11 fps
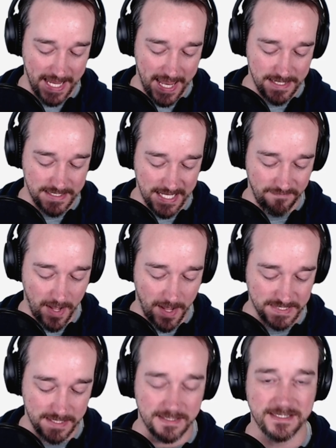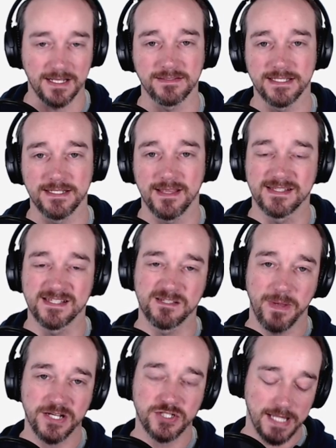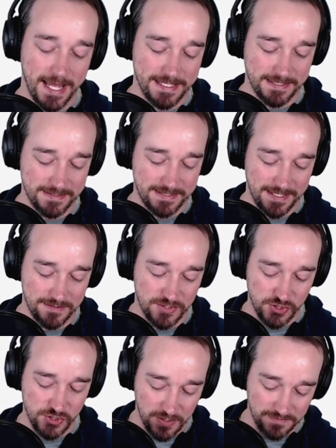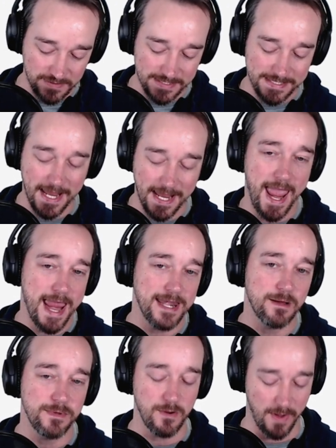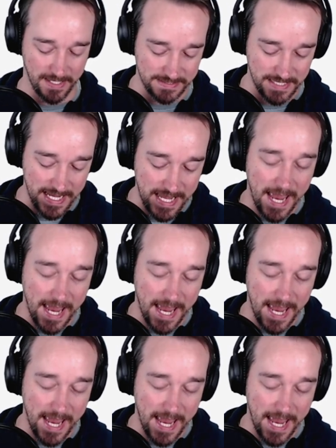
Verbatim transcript: and DevOps consultant that specializes in serverless and AWS,